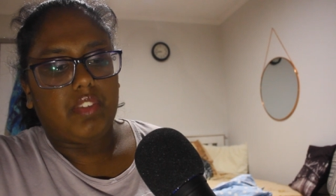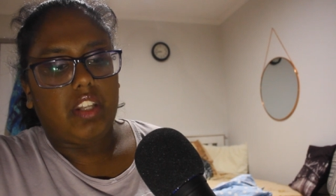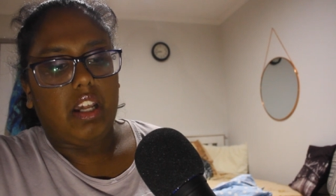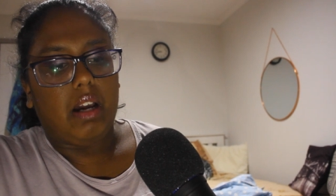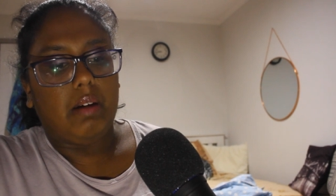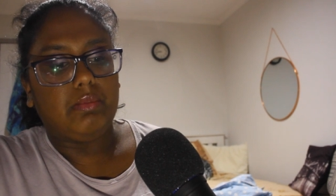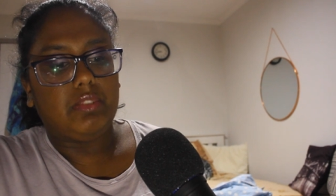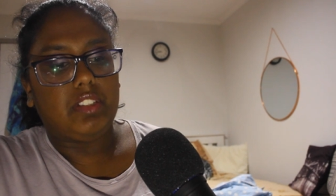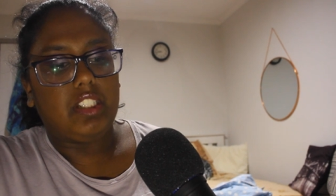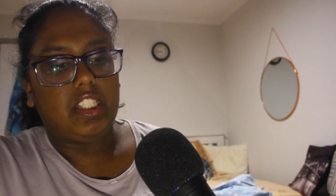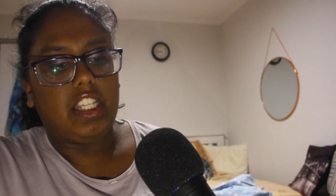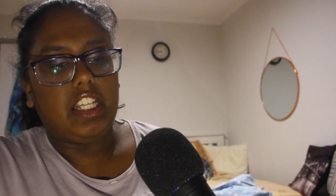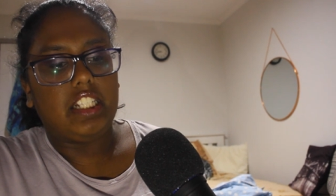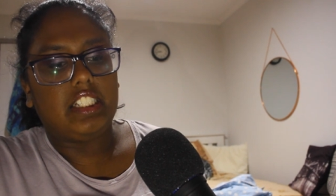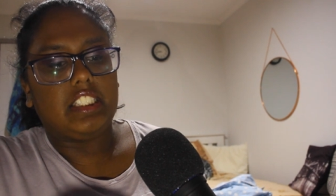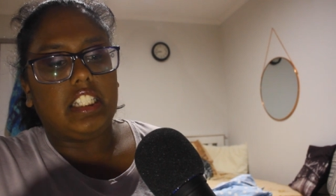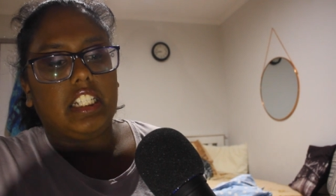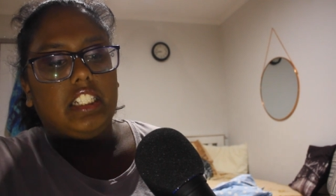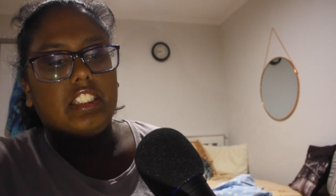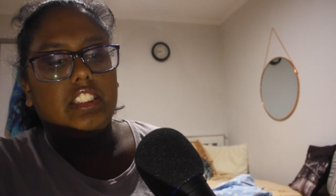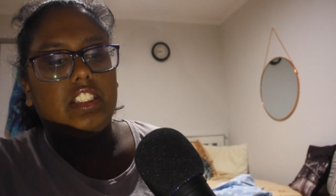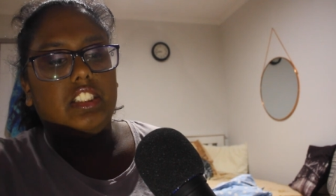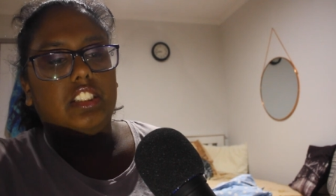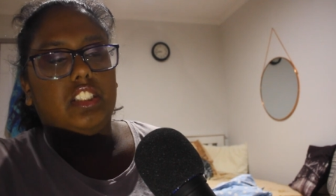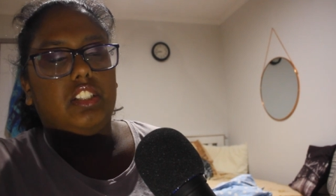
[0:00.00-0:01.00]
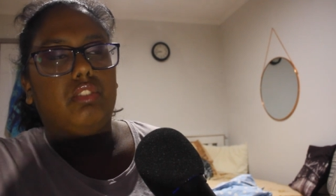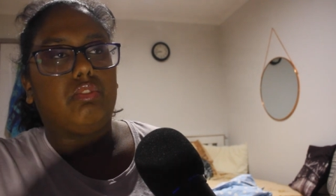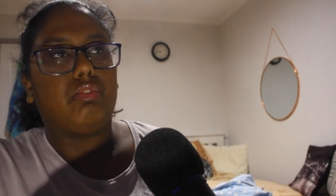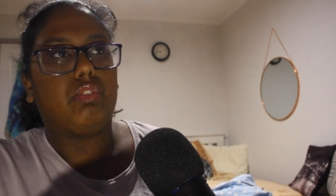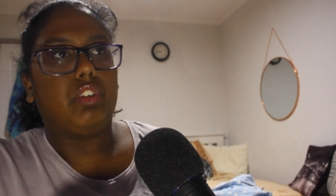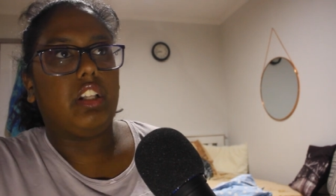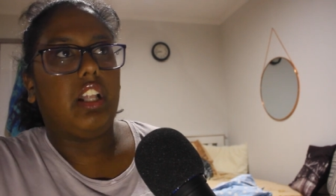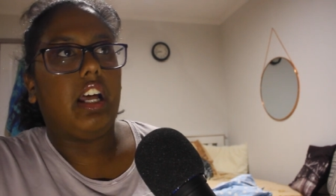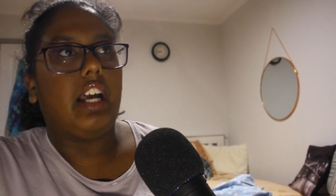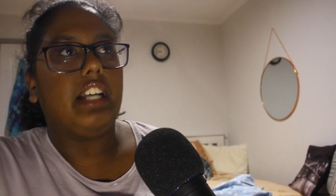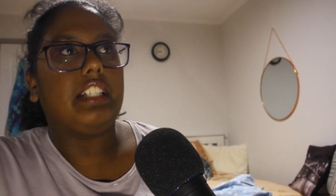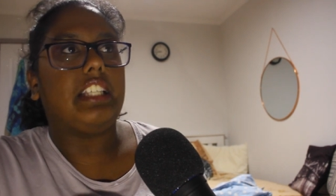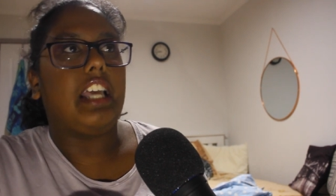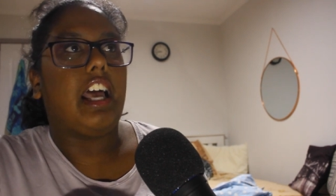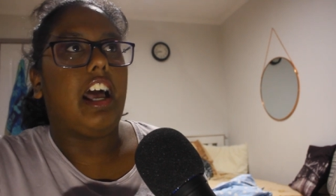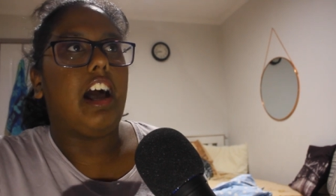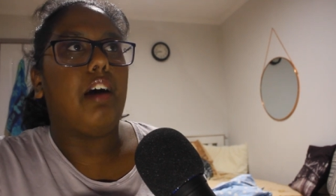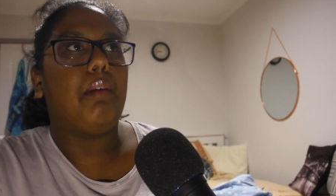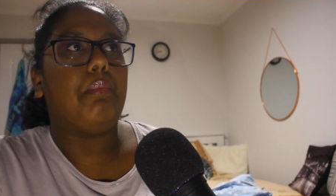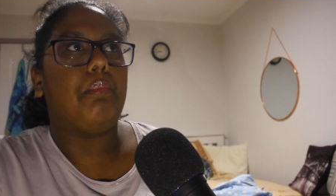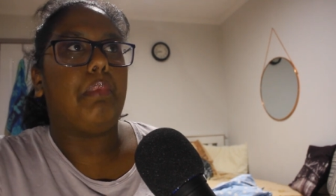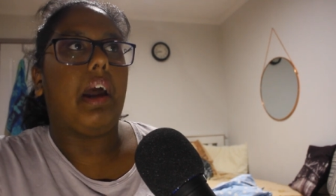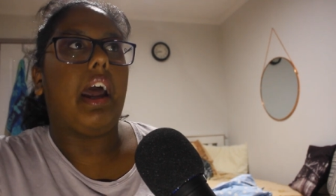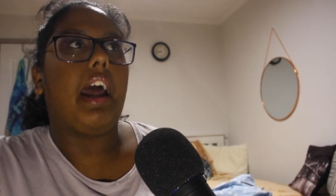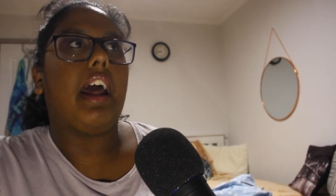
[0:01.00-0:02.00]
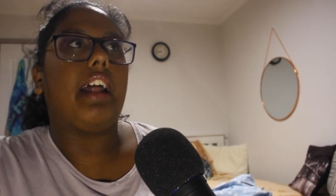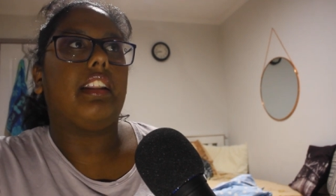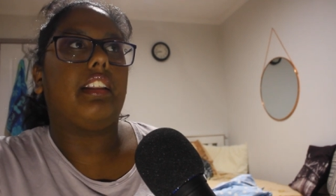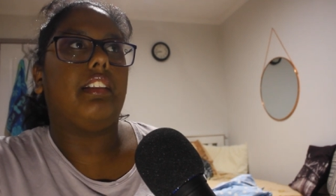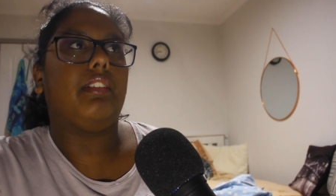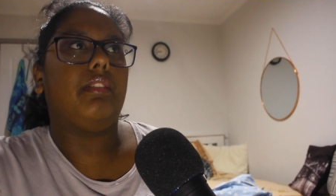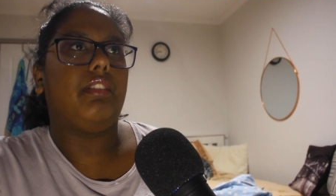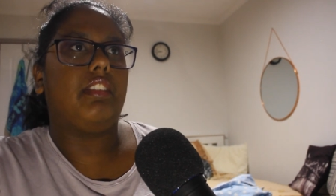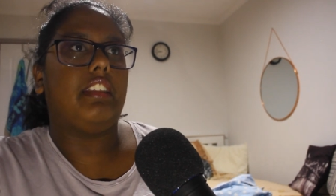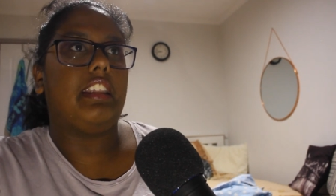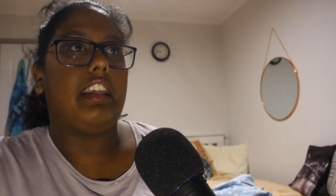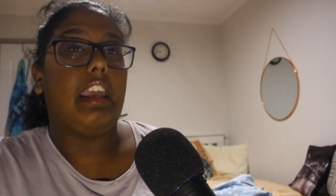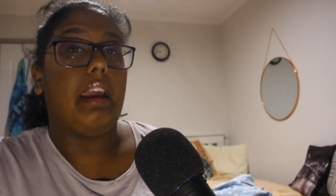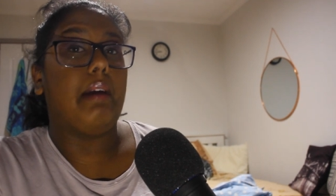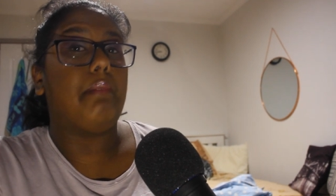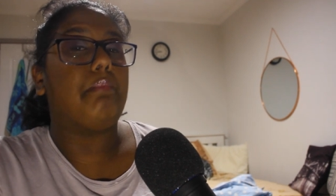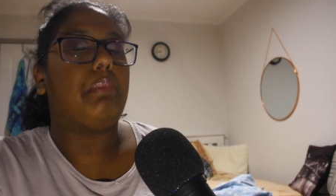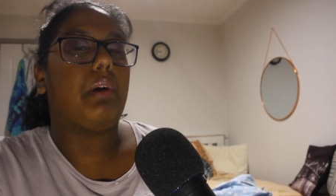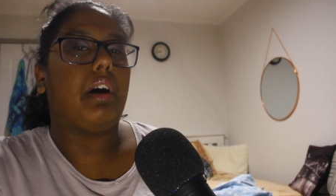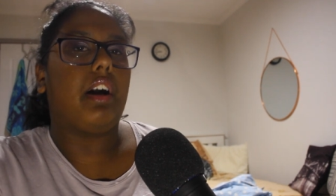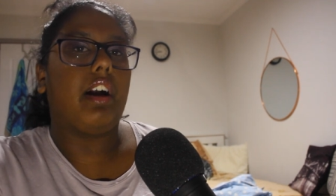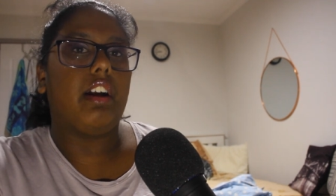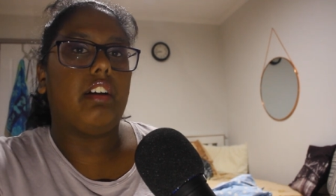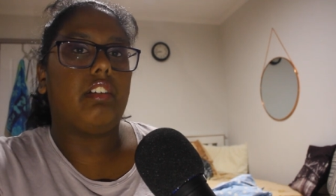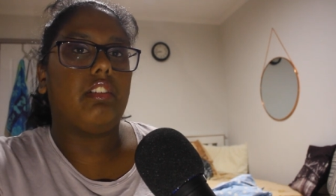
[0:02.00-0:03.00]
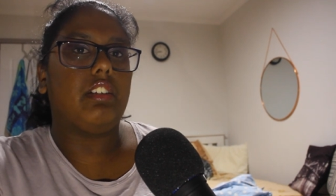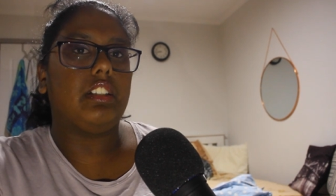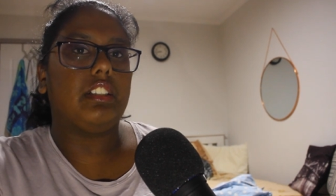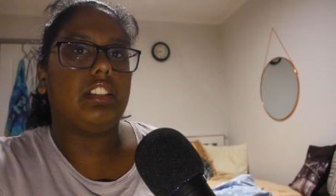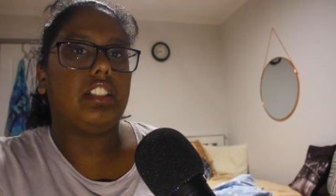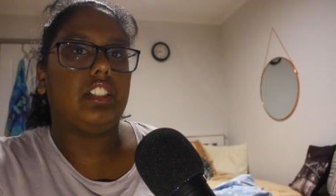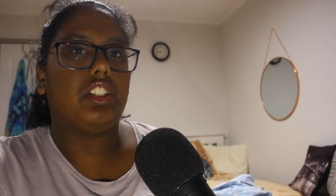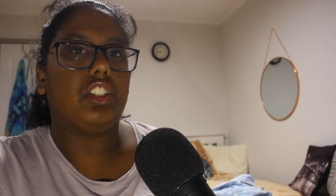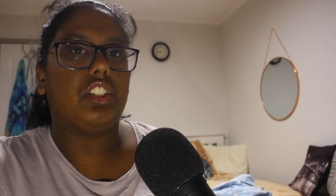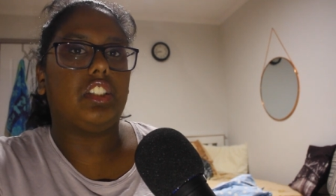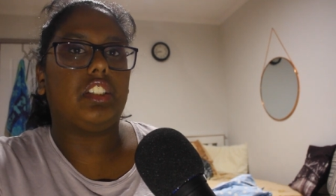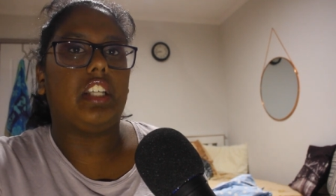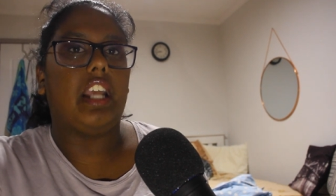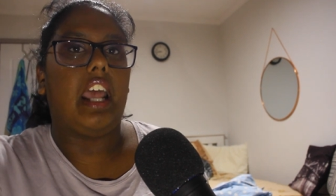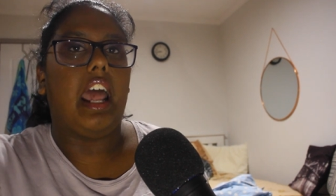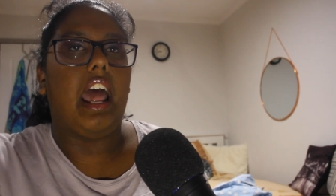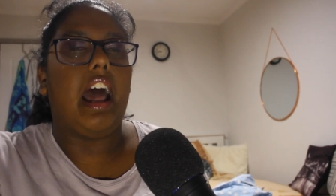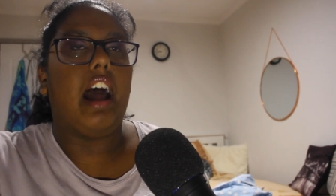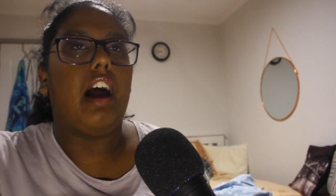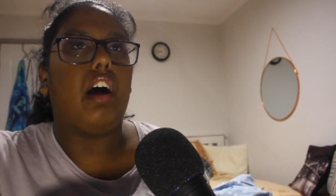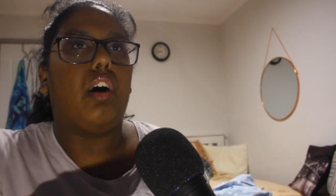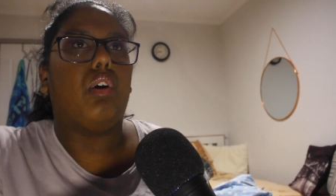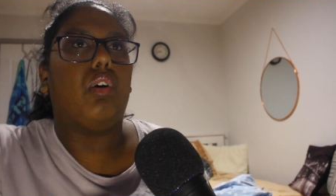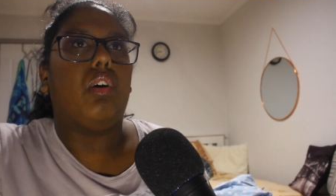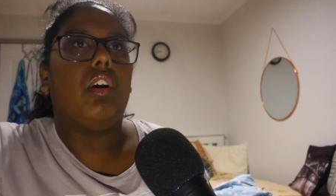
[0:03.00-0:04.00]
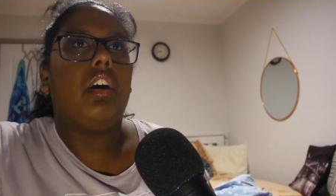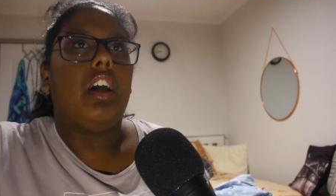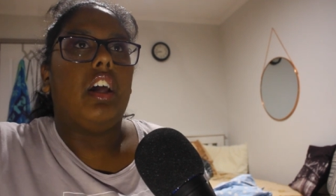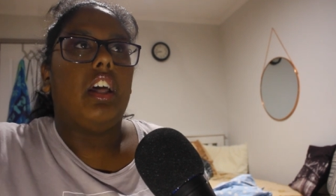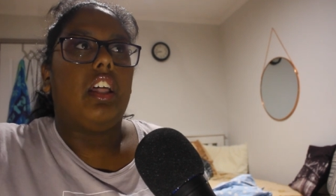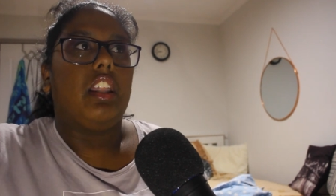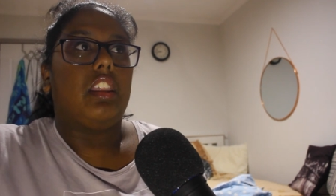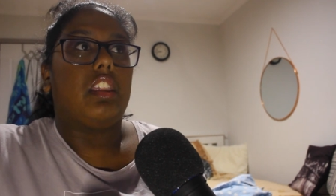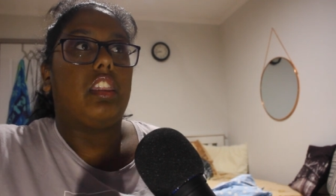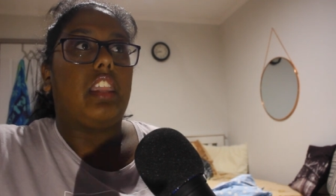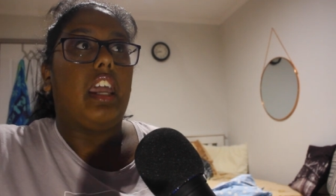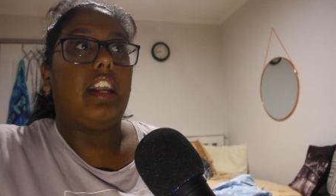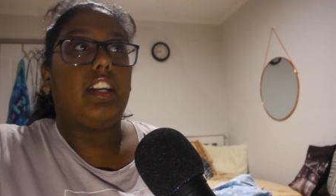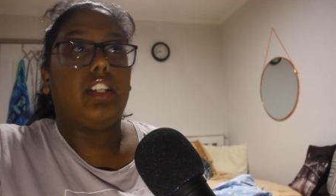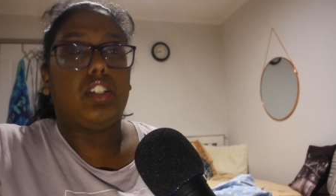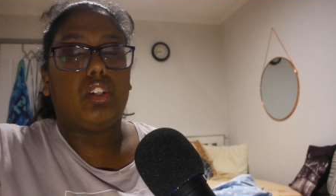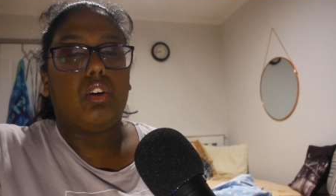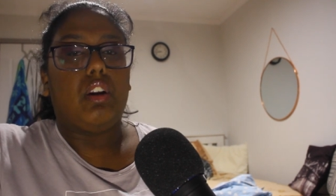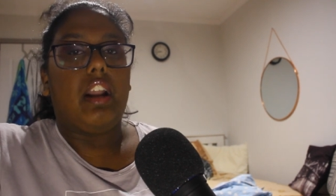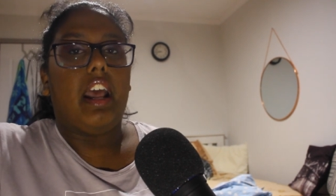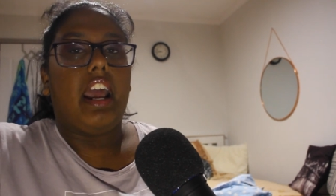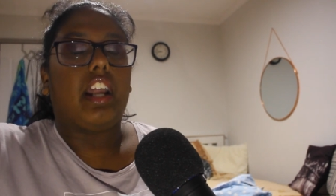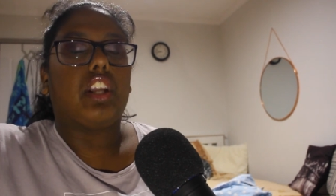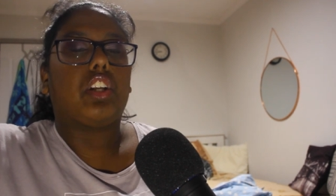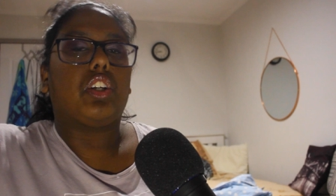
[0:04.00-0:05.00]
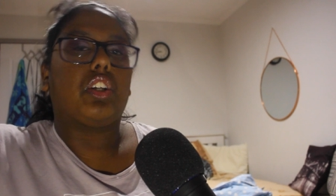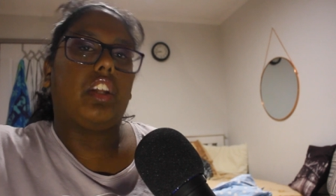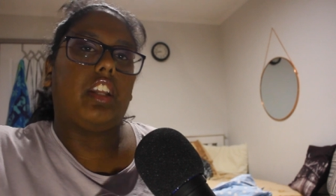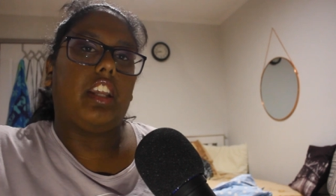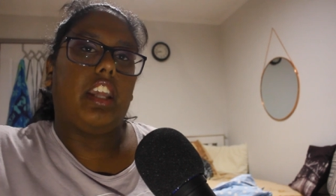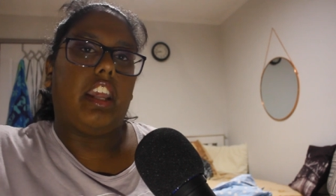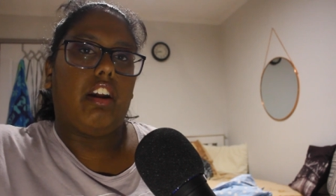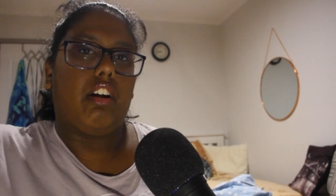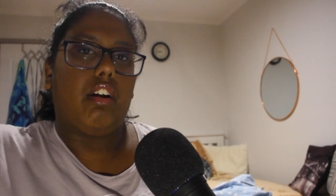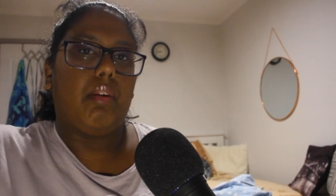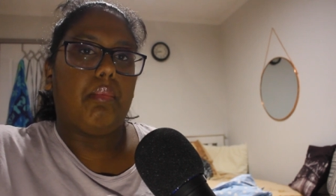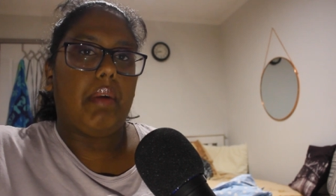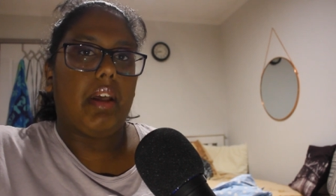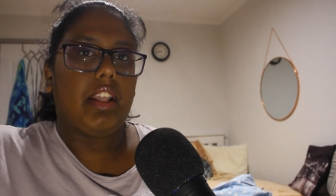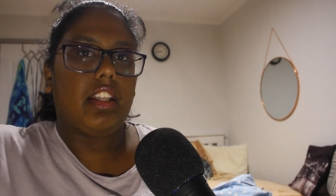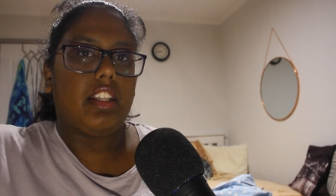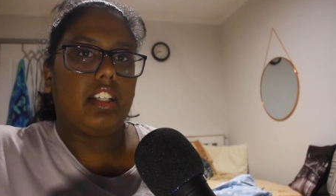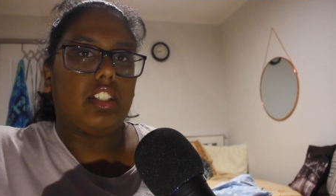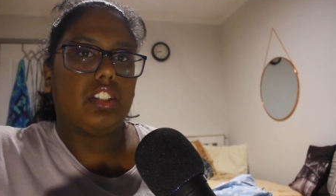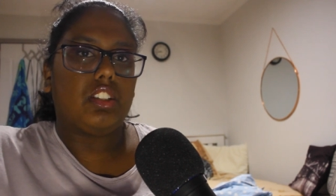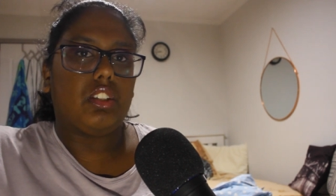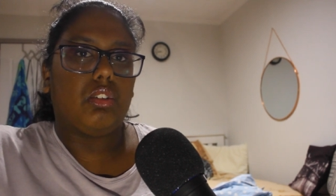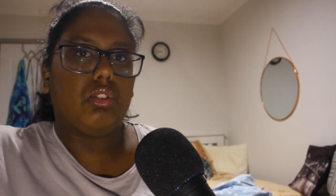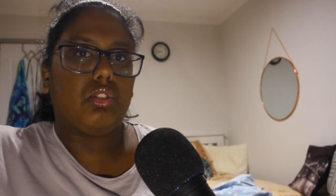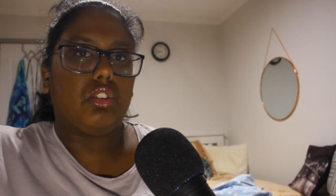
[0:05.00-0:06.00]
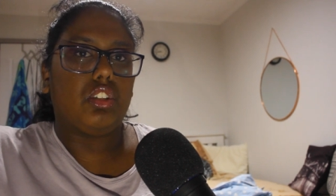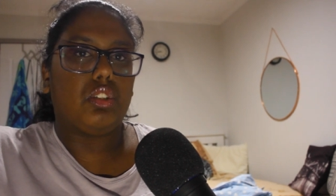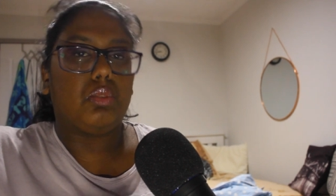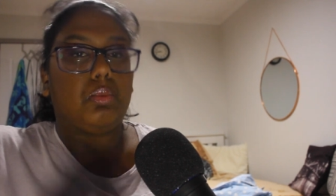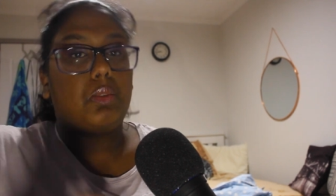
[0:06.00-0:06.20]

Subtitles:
come to their senses and realize how bad the Empire is and just how they don't actually care about their soldiers.